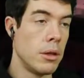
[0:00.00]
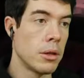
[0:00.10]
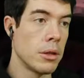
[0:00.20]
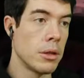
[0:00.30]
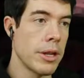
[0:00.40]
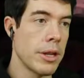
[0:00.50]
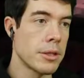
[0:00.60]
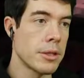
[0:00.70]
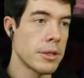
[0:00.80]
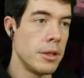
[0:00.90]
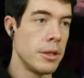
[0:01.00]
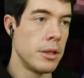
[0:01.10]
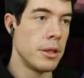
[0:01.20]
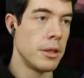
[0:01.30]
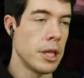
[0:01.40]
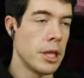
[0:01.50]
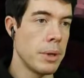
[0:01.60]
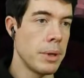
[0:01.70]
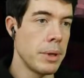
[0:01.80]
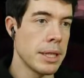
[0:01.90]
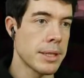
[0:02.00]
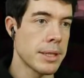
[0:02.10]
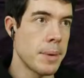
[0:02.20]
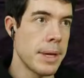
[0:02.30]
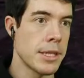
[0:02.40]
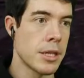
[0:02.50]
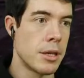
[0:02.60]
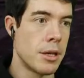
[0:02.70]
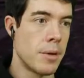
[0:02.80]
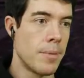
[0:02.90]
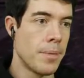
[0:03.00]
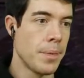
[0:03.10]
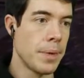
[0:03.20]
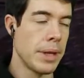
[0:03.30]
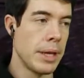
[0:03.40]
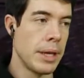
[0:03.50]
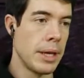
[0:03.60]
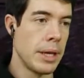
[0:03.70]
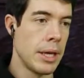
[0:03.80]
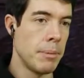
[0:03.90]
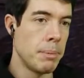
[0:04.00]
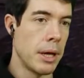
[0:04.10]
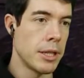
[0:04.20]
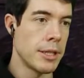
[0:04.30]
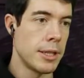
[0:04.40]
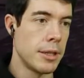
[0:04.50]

There it is. That's what we need. That's the switch. But.